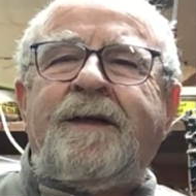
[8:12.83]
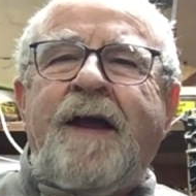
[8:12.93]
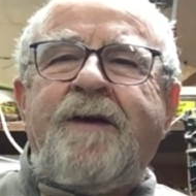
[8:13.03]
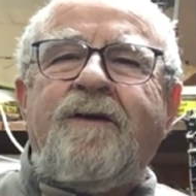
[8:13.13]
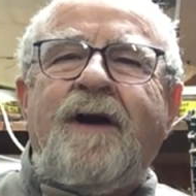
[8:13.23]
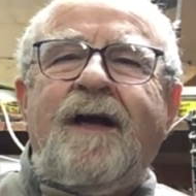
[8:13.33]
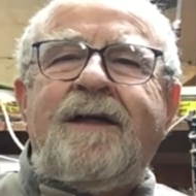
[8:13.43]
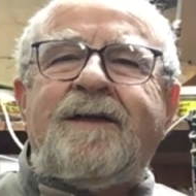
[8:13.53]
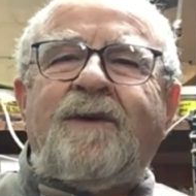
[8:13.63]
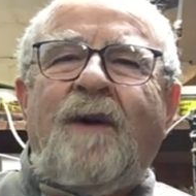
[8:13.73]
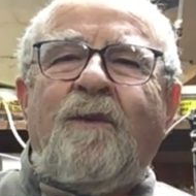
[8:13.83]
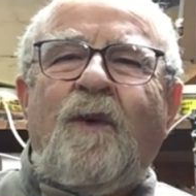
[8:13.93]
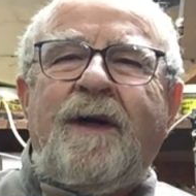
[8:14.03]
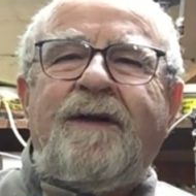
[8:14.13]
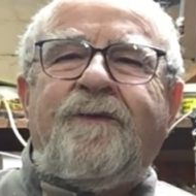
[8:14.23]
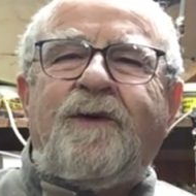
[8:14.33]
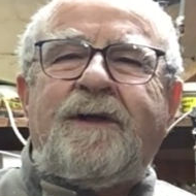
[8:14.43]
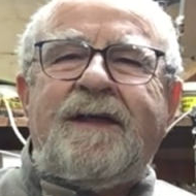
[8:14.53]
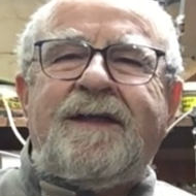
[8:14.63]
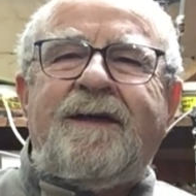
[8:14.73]
Thank you guys, I'm waiting
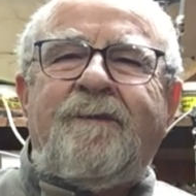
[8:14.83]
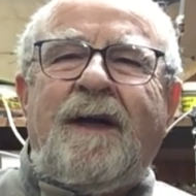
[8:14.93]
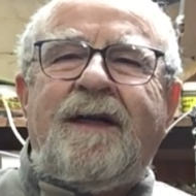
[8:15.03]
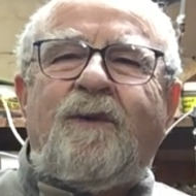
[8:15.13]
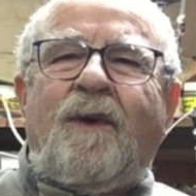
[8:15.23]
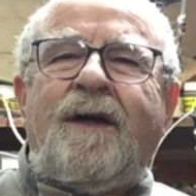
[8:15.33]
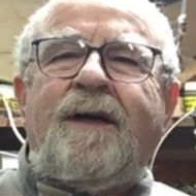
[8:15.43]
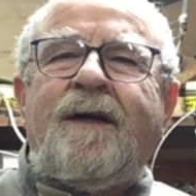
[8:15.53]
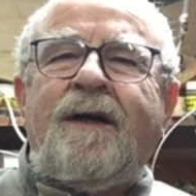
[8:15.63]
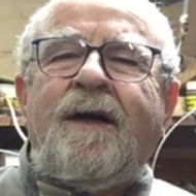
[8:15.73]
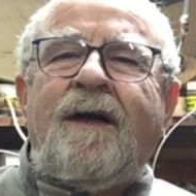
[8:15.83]
for this year, month one.